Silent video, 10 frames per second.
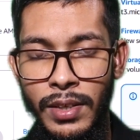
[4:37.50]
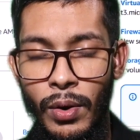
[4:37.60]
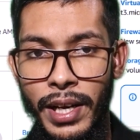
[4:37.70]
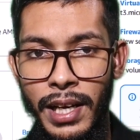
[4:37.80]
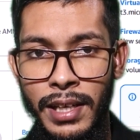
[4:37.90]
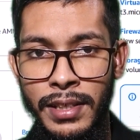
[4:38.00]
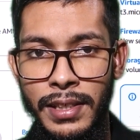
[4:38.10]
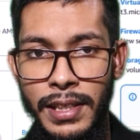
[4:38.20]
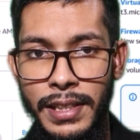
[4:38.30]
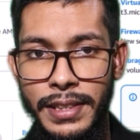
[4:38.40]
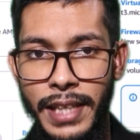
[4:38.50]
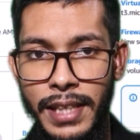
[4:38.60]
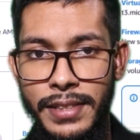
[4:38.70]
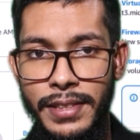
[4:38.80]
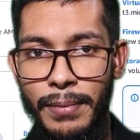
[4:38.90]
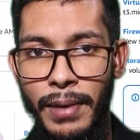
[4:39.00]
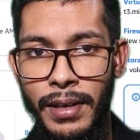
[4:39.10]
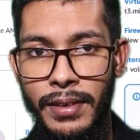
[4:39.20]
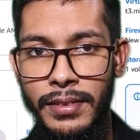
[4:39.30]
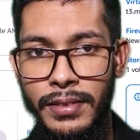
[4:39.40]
okay now, Jack server,